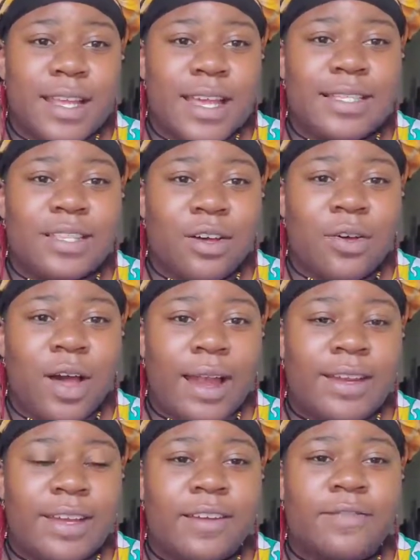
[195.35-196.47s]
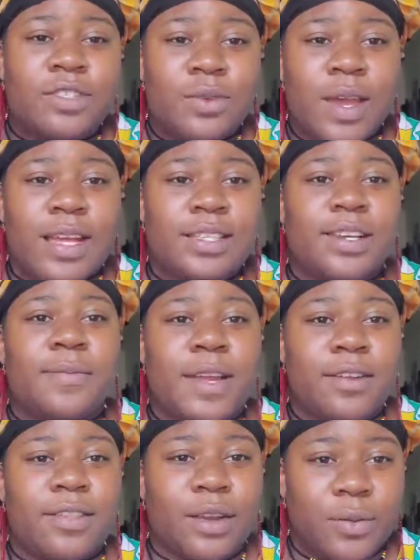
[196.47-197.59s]
It's the whole idea of two heads are
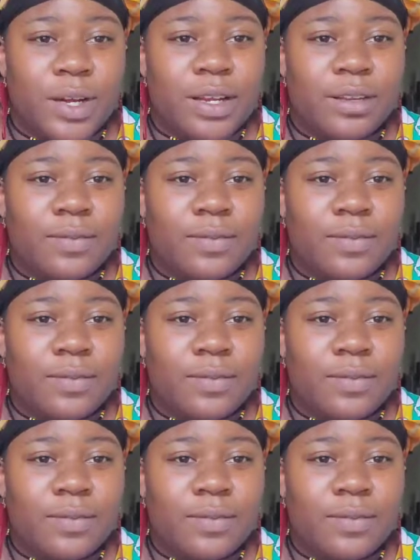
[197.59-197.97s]
better than one.